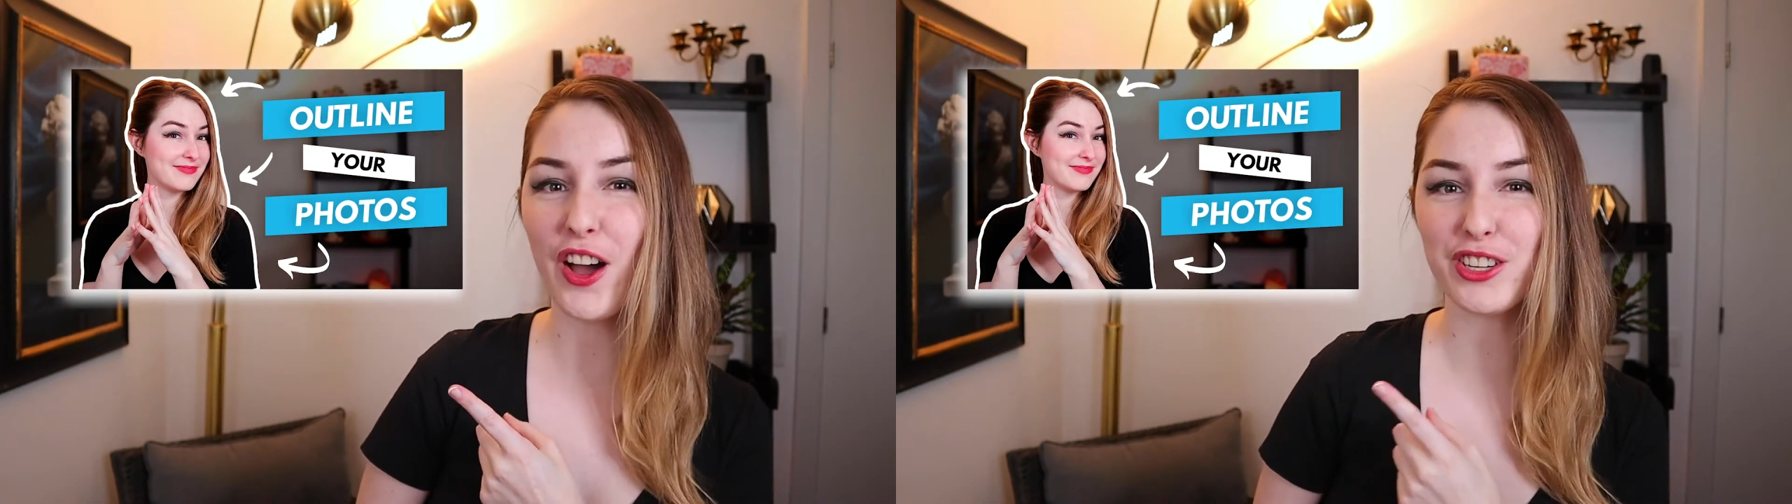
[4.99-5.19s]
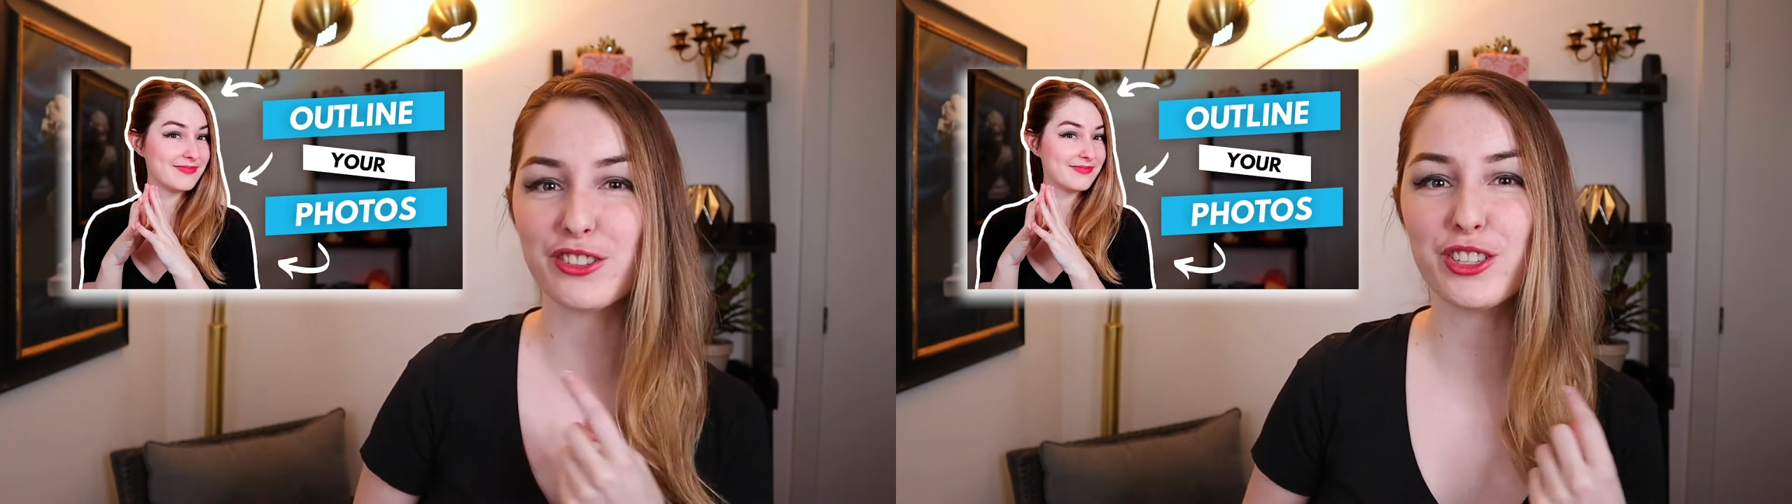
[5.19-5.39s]

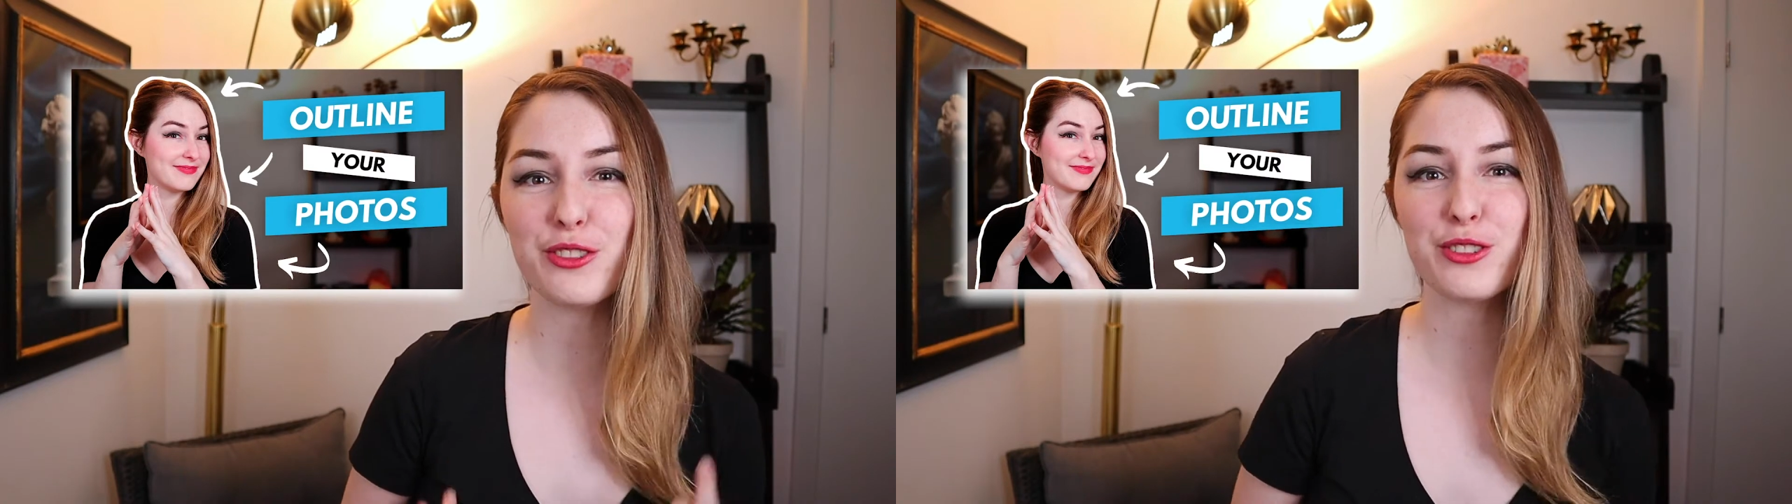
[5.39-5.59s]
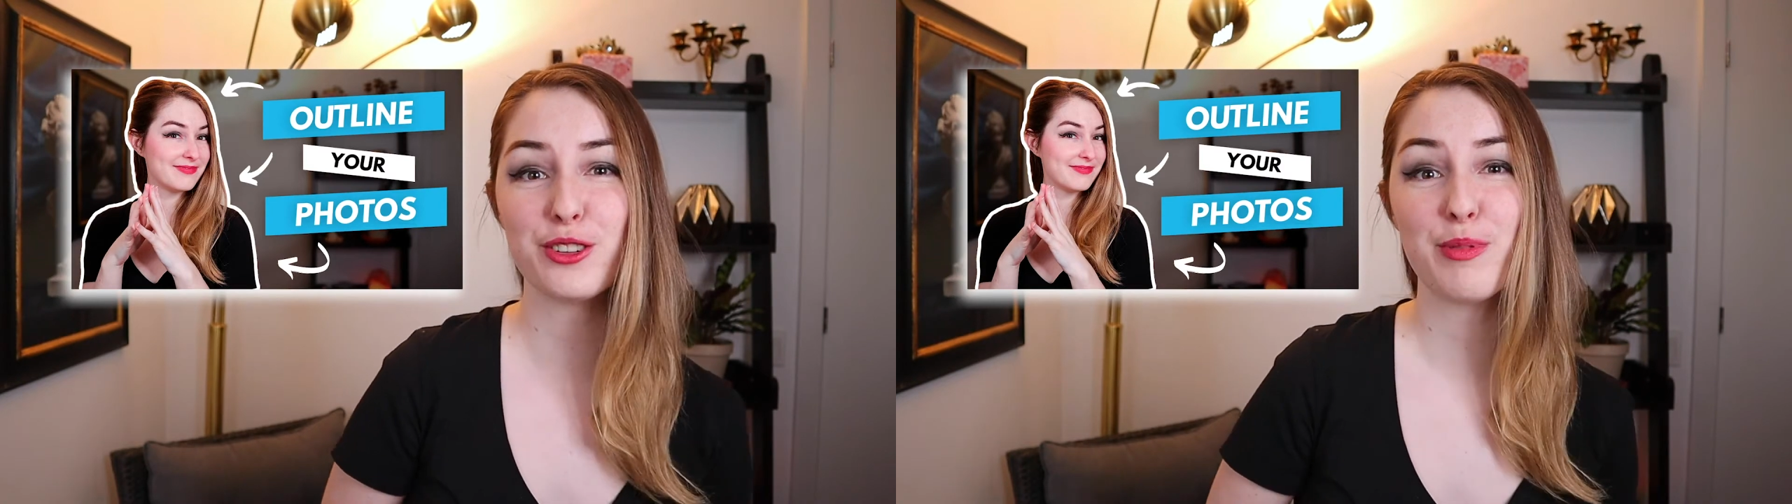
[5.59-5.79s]
on your
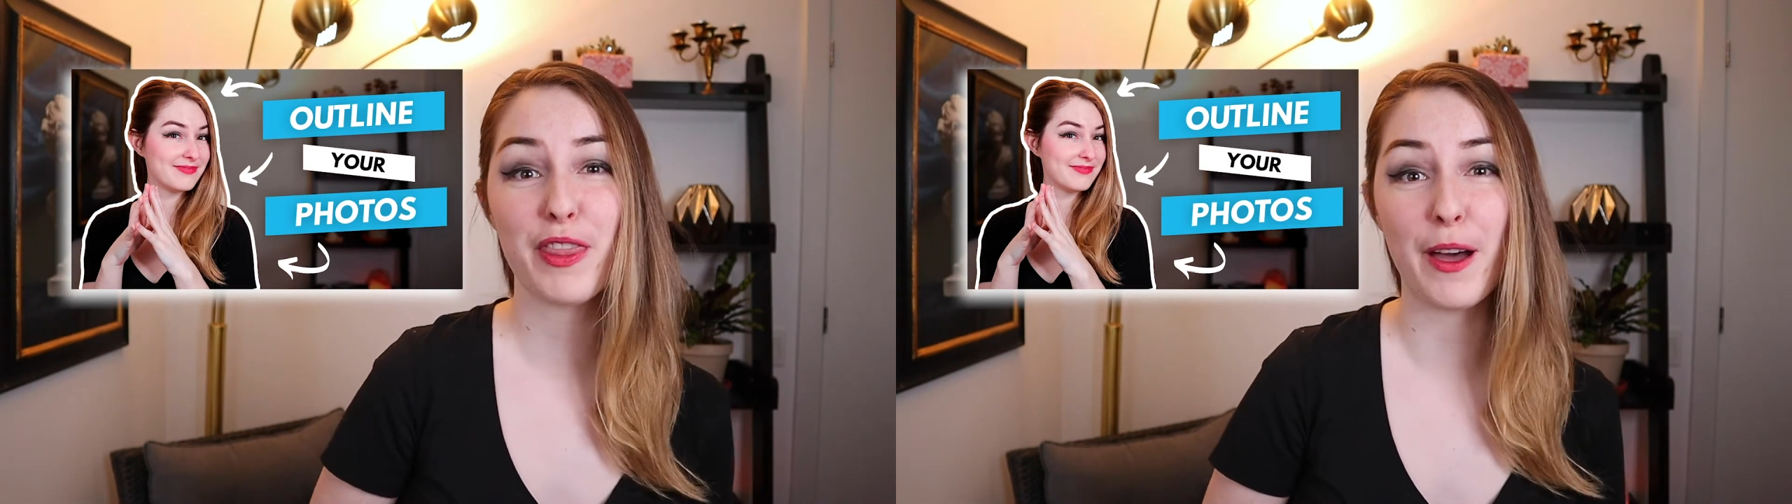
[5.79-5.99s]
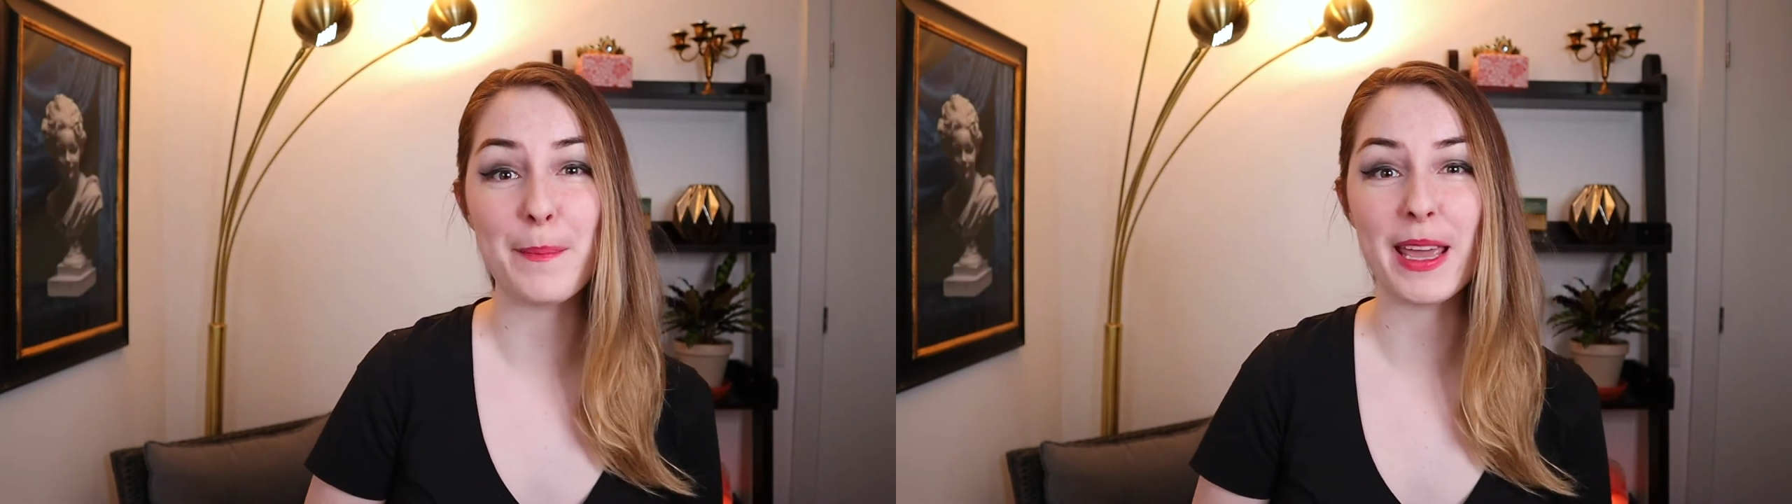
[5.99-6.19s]
YouTube
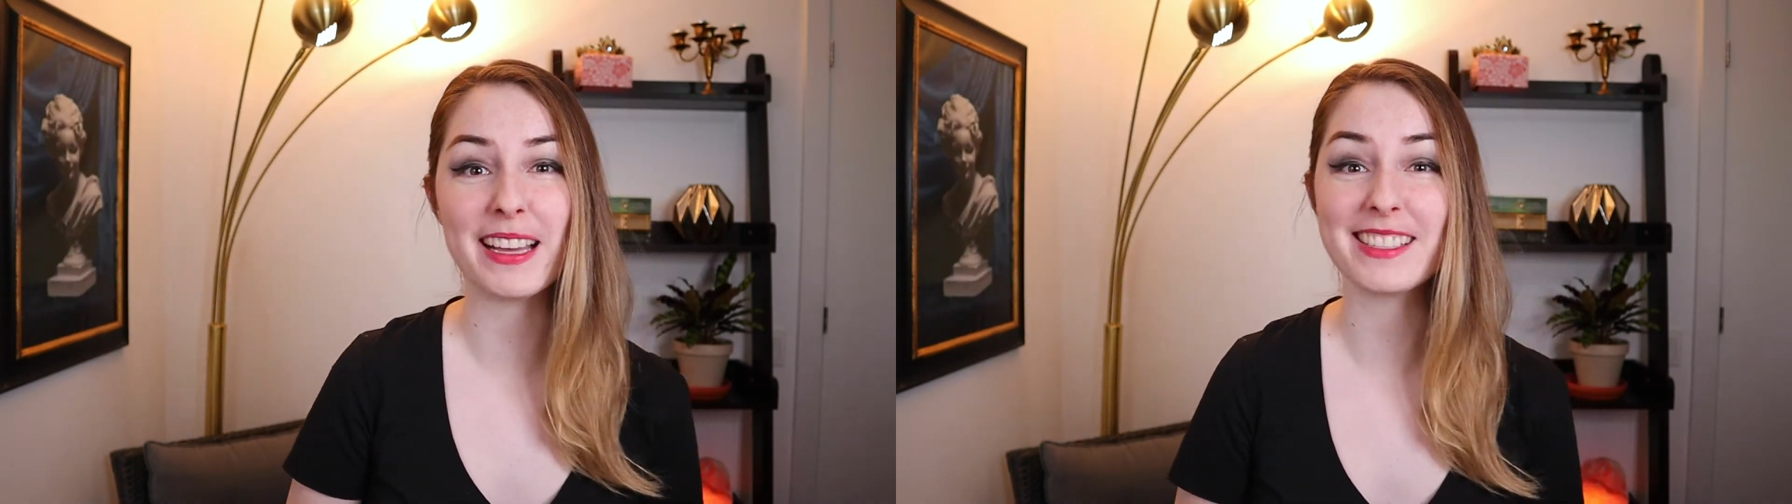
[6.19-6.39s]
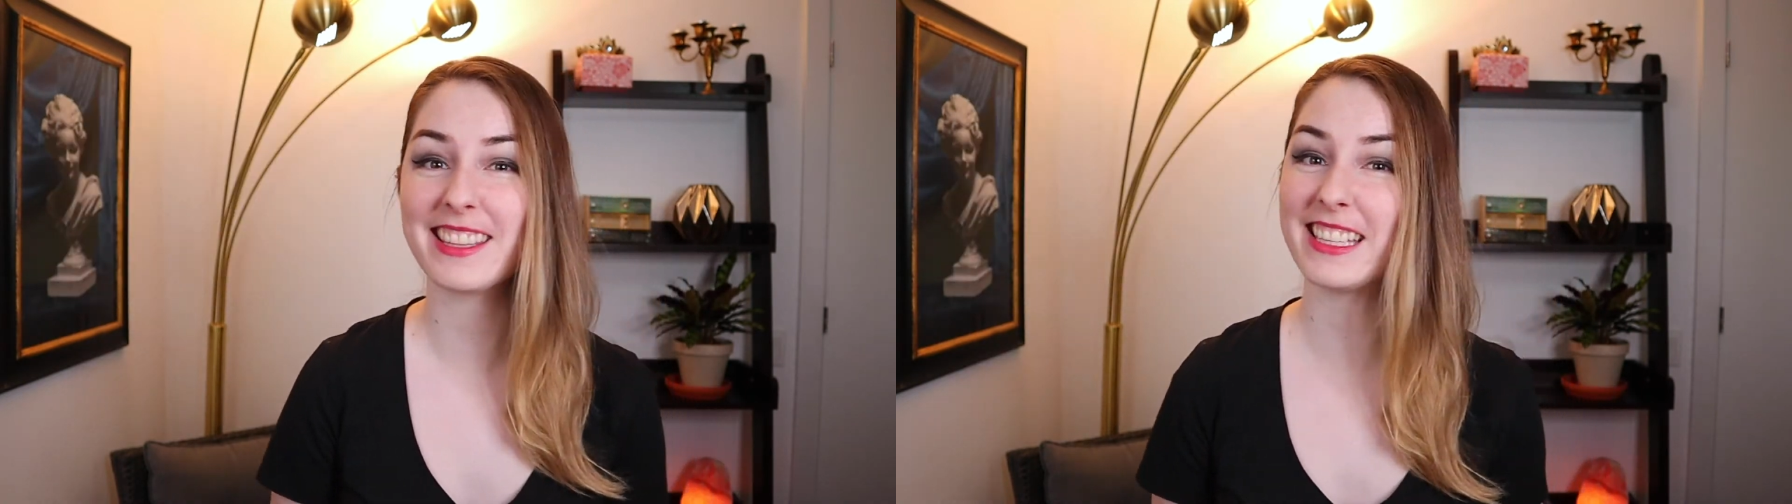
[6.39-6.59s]
thumbnails.